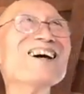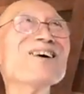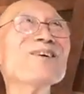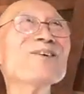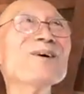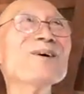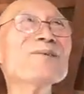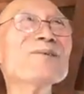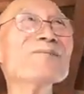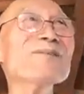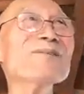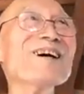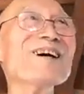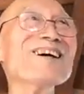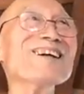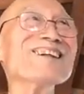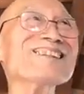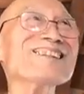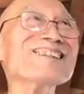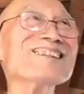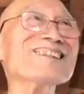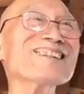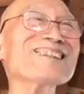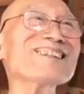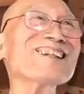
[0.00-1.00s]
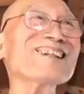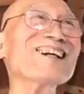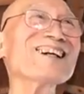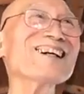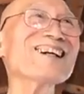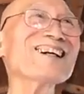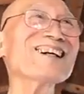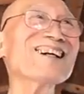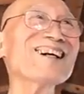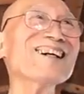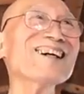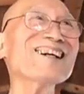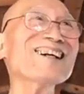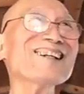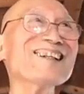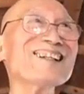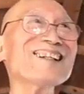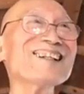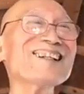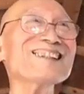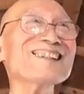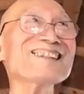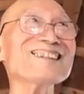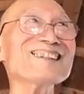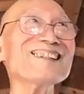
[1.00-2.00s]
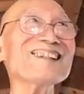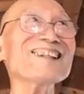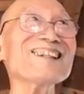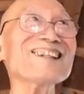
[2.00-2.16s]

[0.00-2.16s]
went back to his